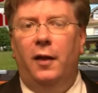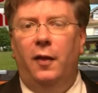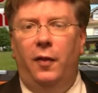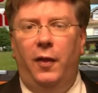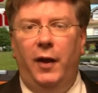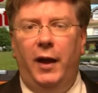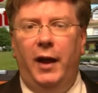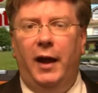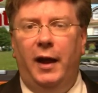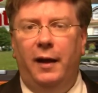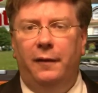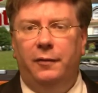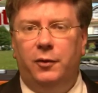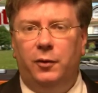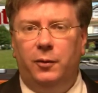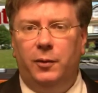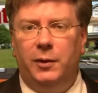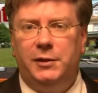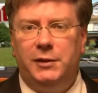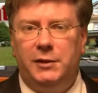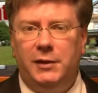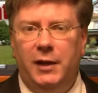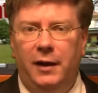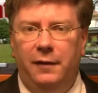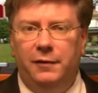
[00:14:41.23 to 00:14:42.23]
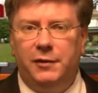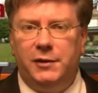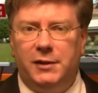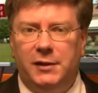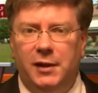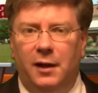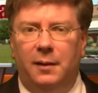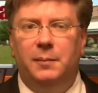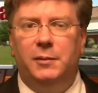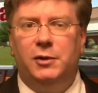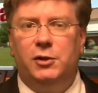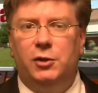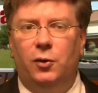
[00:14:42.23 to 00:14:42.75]
they have to receive
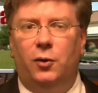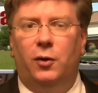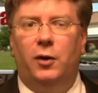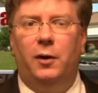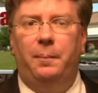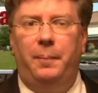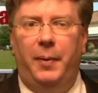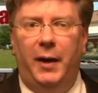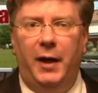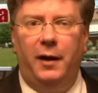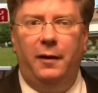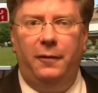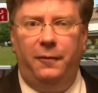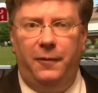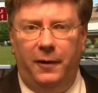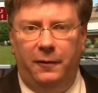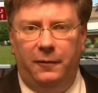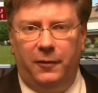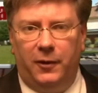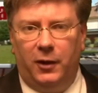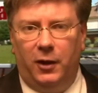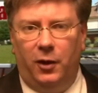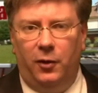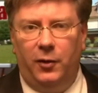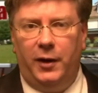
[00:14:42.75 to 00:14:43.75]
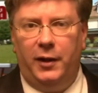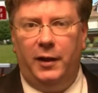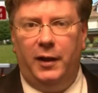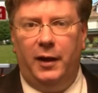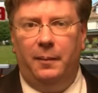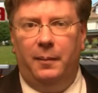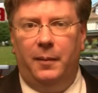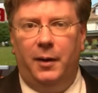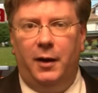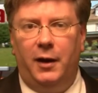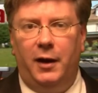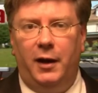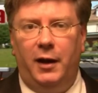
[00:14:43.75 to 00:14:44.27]
some sort of benefit for loaning
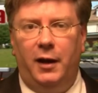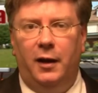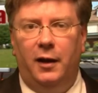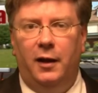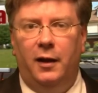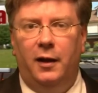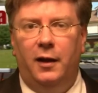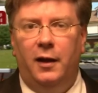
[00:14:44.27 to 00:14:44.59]
that money